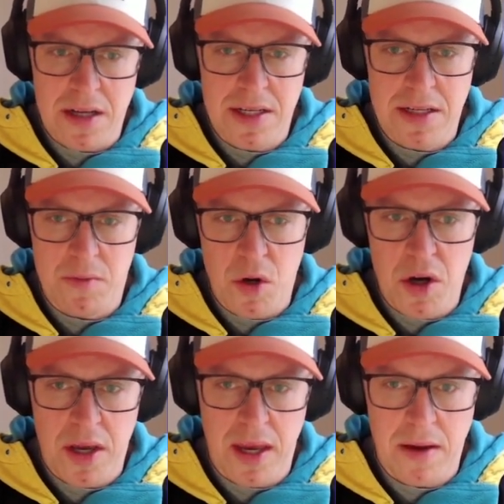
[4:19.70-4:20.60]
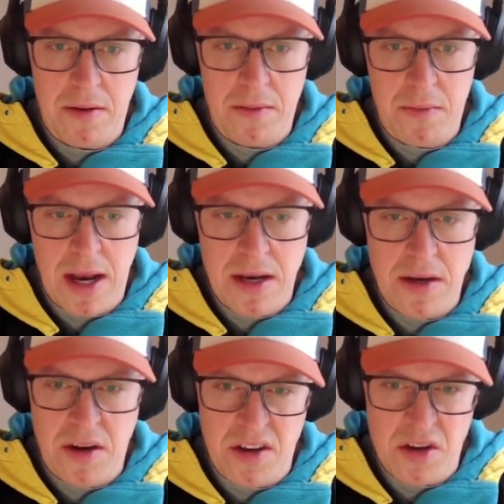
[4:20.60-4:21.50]
classes working
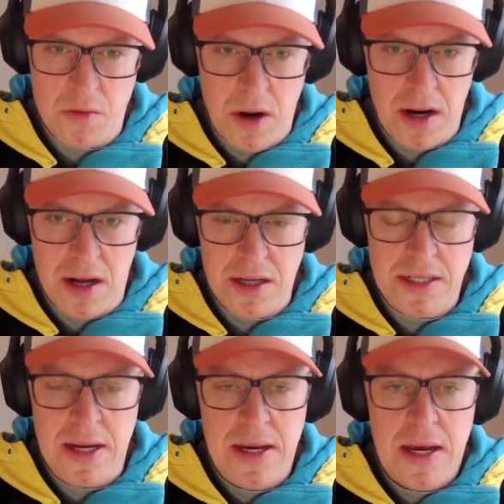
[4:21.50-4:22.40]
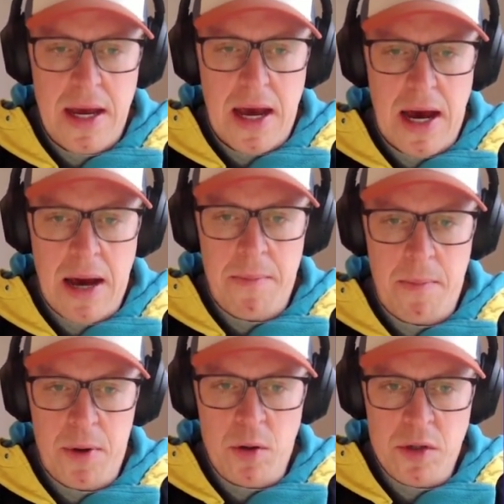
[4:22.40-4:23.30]
when you could use one class.
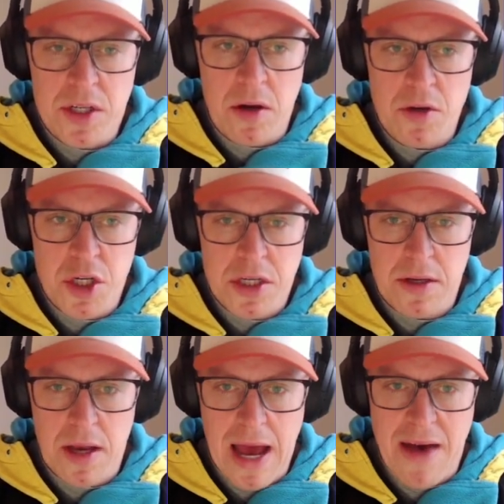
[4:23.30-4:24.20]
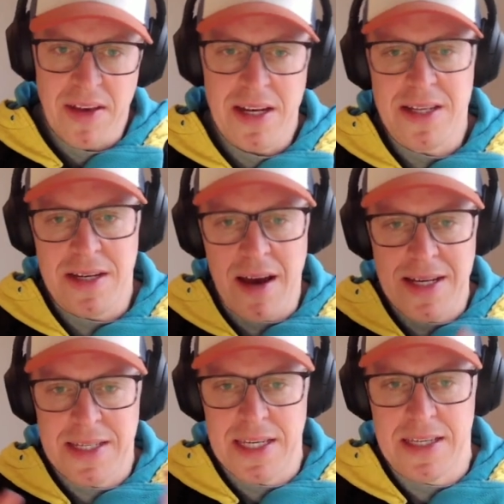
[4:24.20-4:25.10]
But also just having a
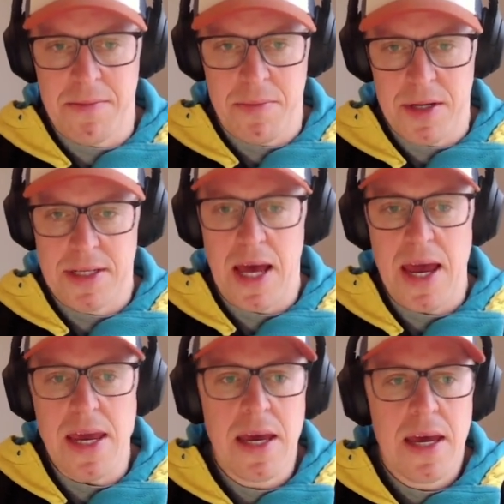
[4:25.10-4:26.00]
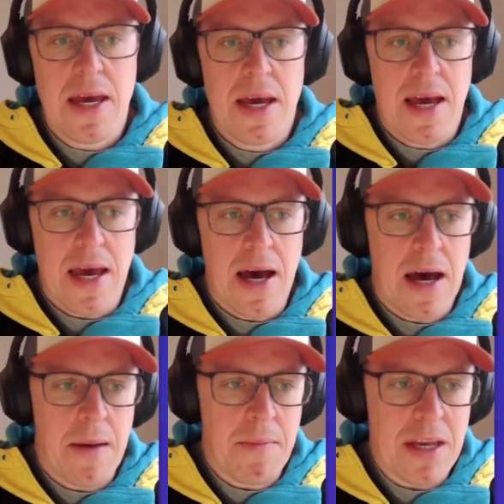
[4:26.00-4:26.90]
design system per se
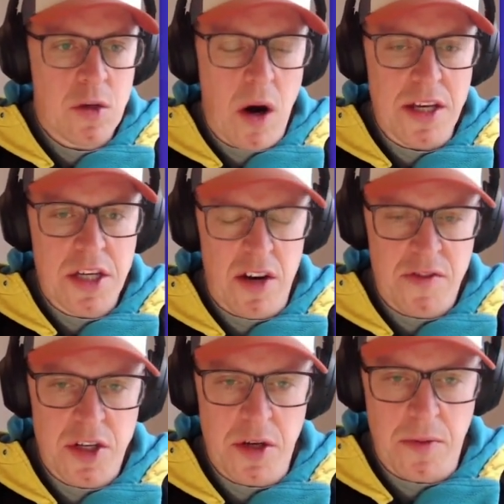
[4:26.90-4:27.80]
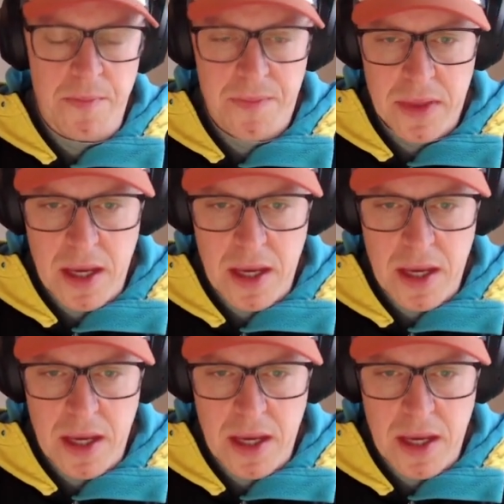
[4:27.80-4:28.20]
is quite tough to do.